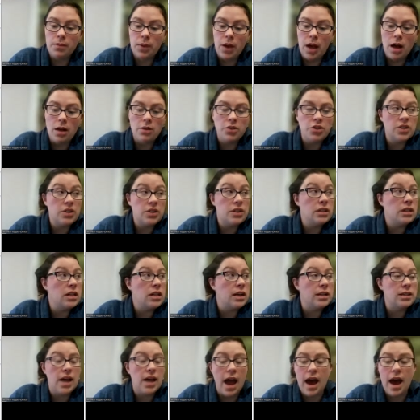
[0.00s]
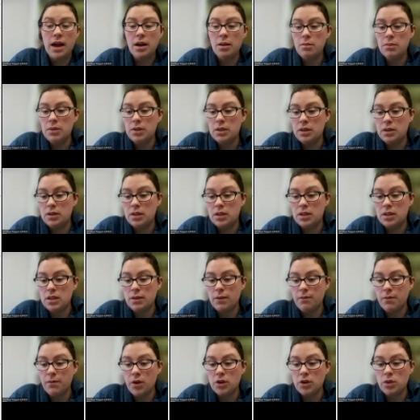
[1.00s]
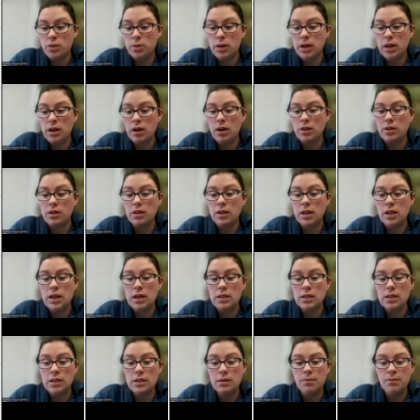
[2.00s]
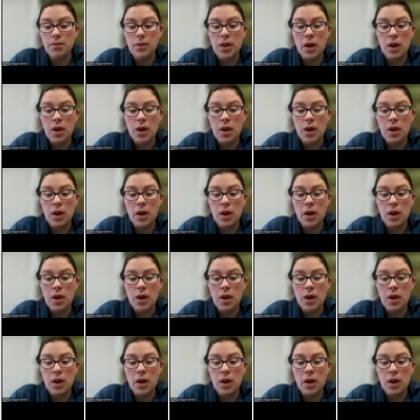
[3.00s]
I'll just select Adams since it's the first one here on the list.